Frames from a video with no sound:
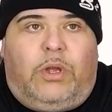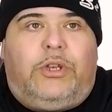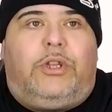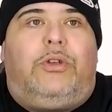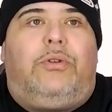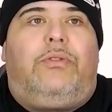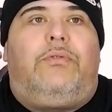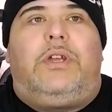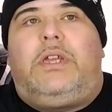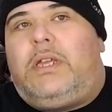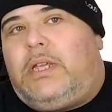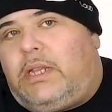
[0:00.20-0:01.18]
1, 2,
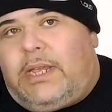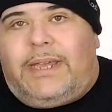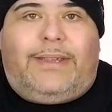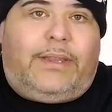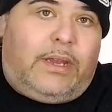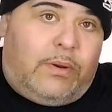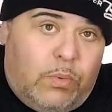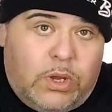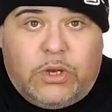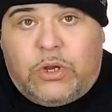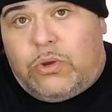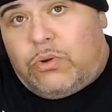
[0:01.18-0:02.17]
3, testing
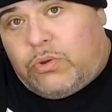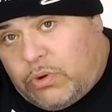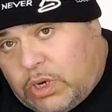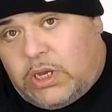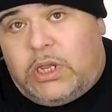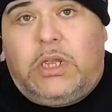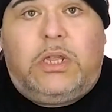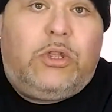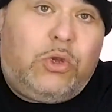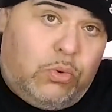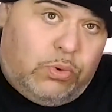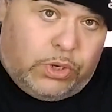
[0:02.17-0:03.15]
1, 2, 3.
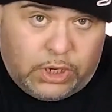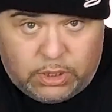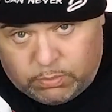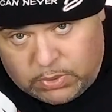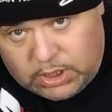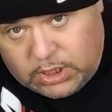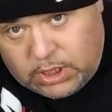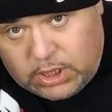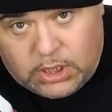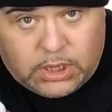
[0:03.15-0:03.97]
You see me